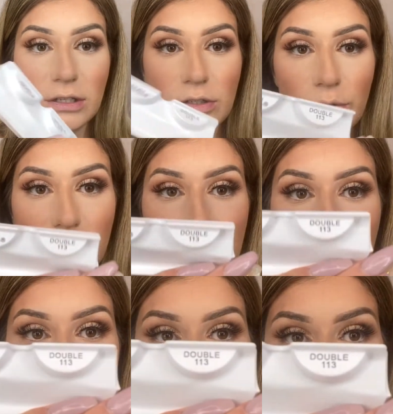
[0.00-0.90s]
So it
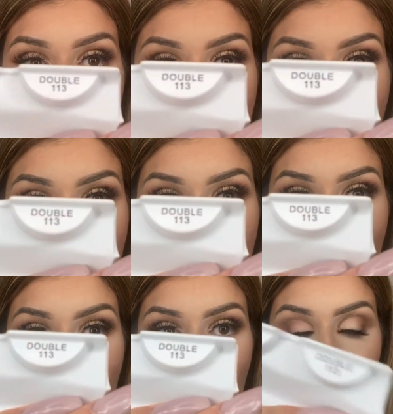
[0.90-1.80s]
says Ardell
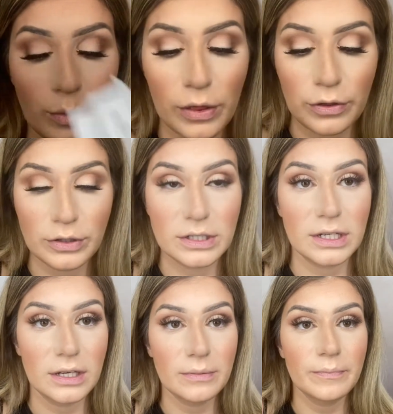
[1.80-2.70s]
double
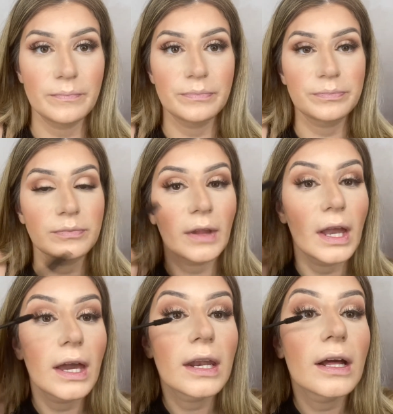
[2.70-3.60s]
113.
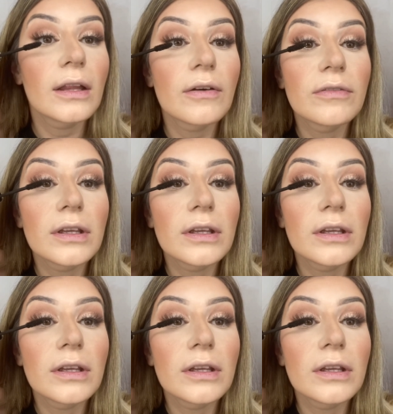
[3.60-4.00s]
I love these.